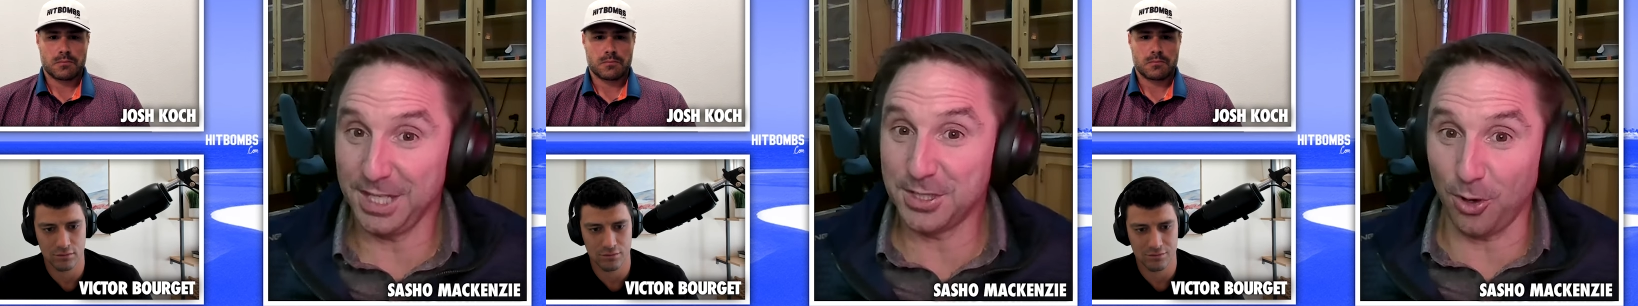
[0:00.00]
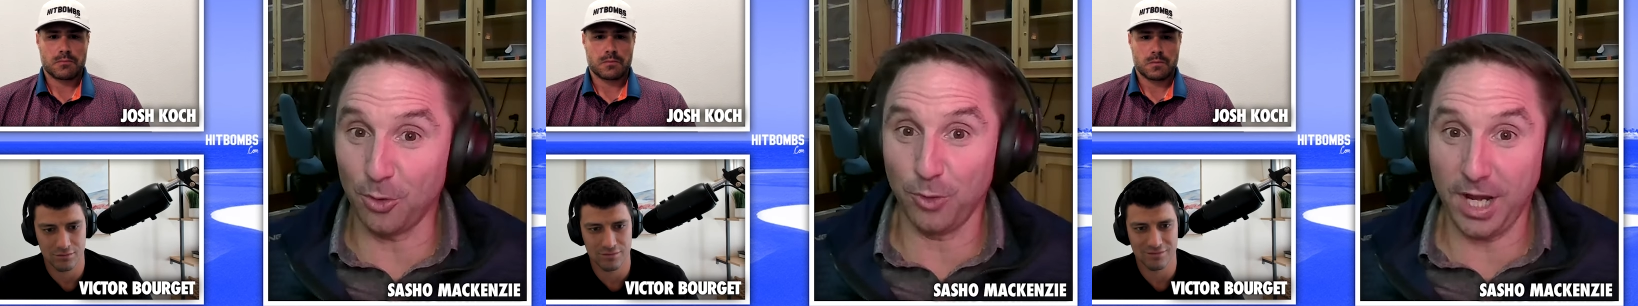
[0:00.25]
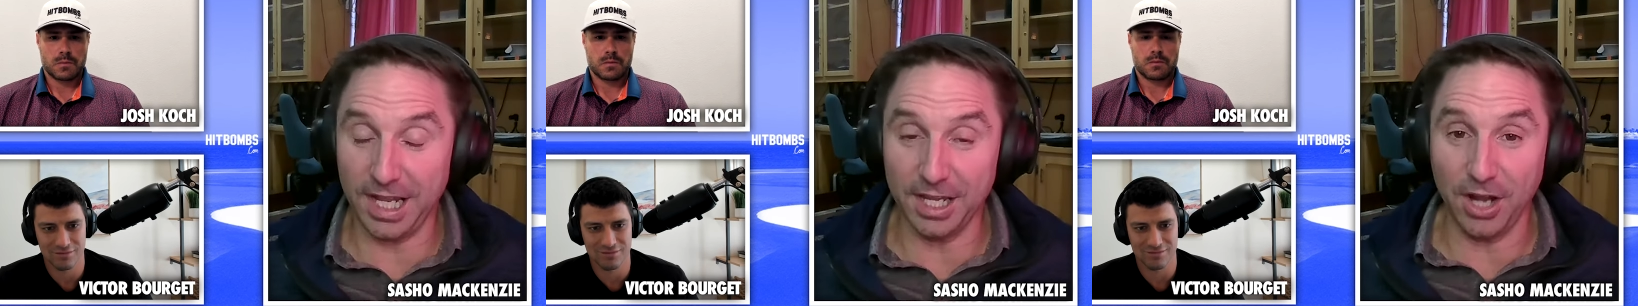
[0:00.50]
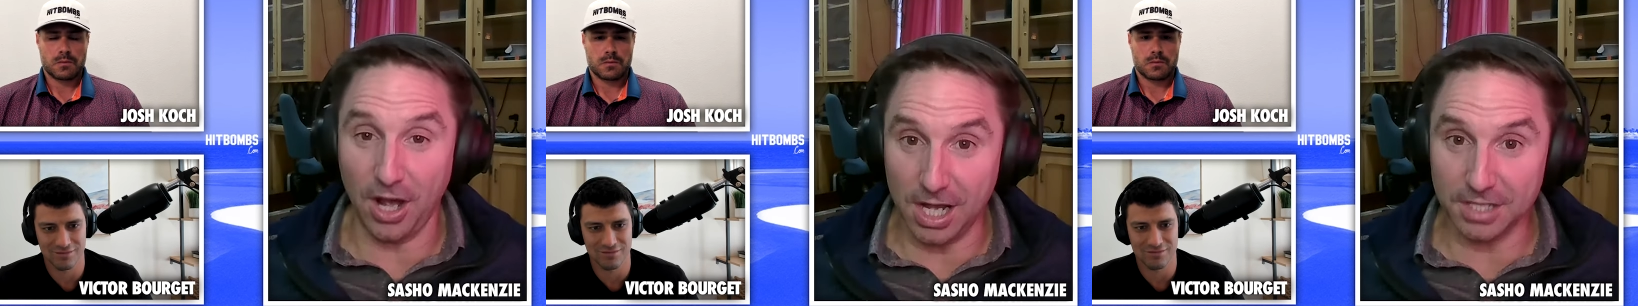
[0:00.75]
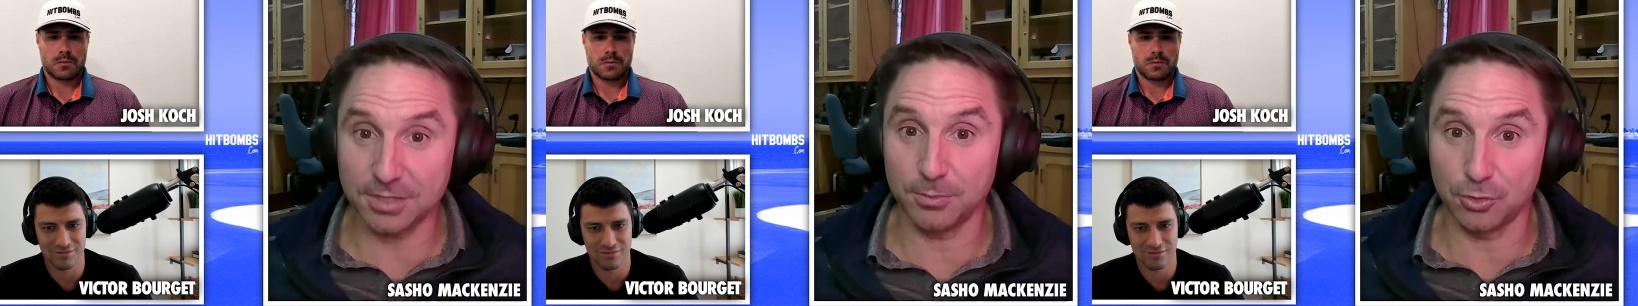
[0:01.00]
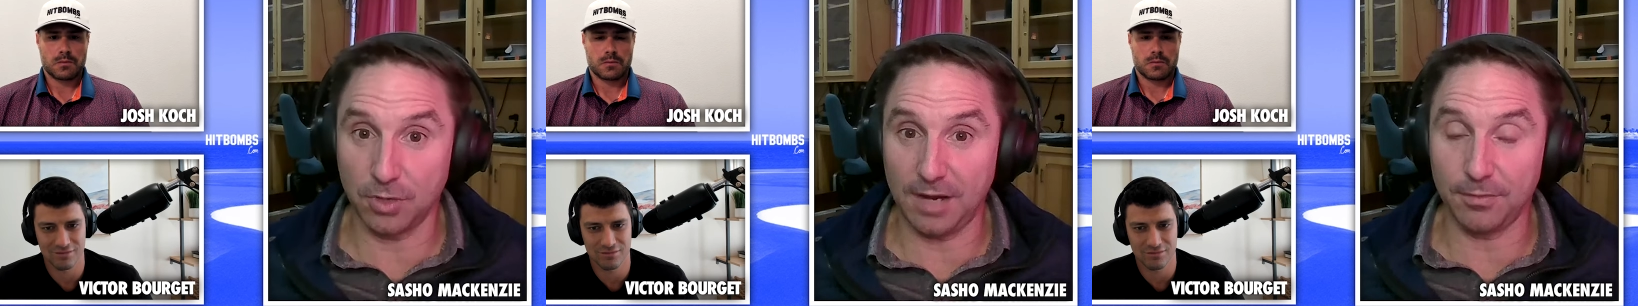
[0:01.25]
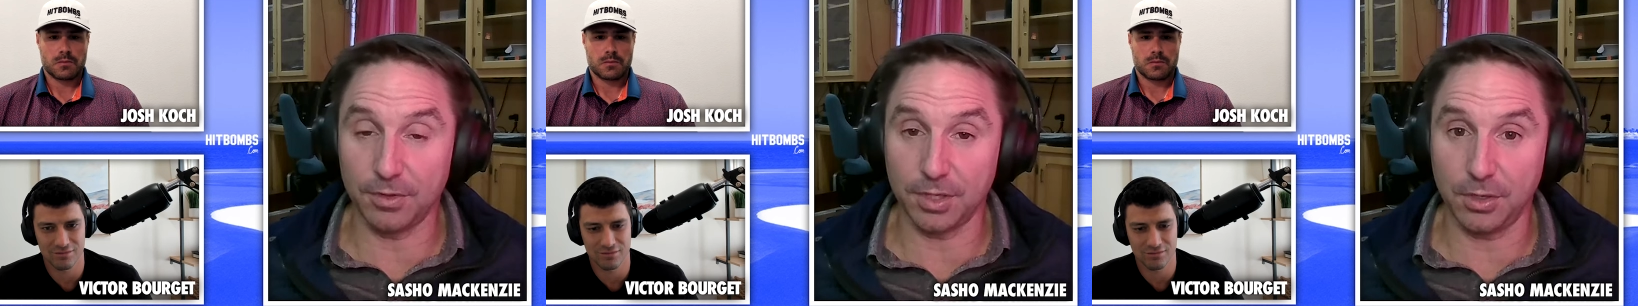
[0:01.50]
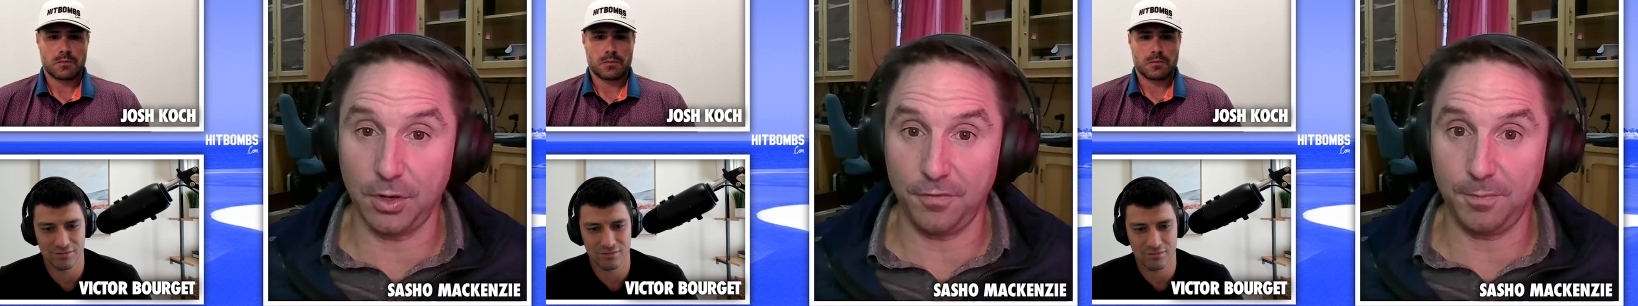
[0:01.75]
Speaker 1: He's already an awesome driver of
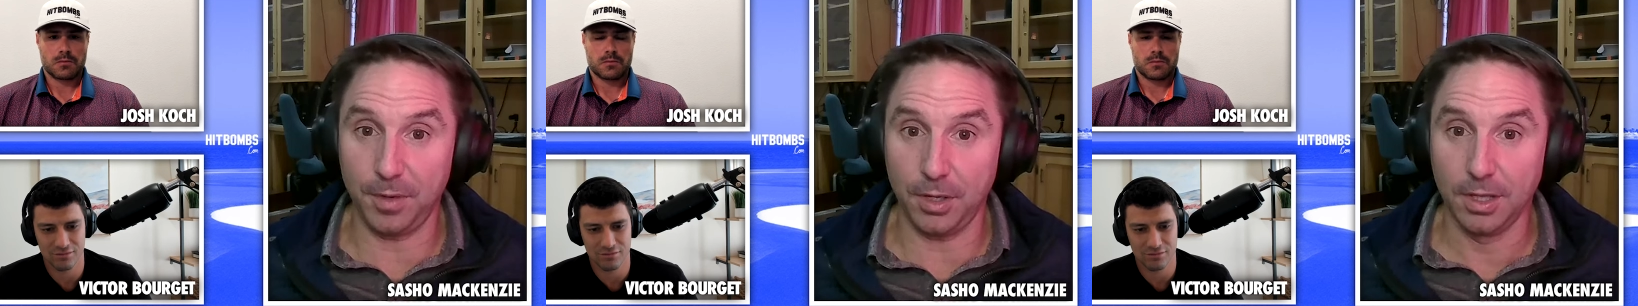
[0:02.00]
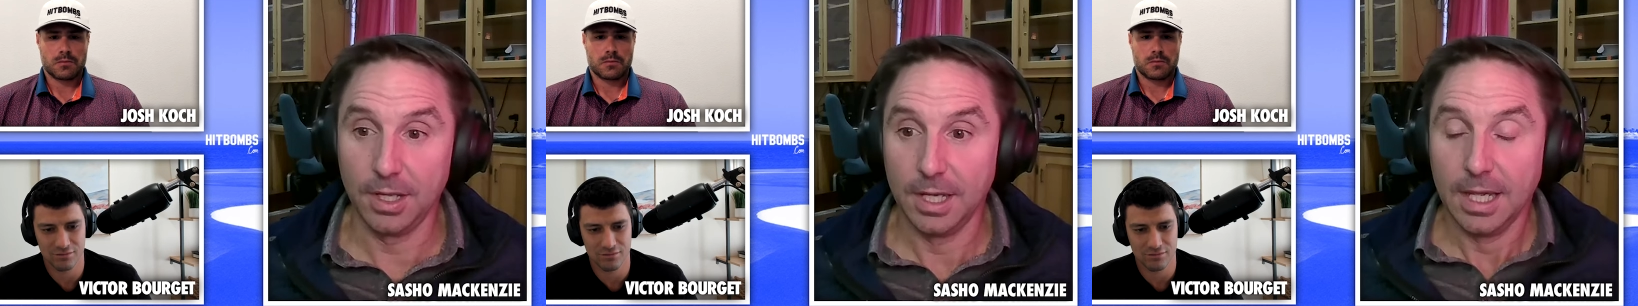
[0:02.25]
the golf ball.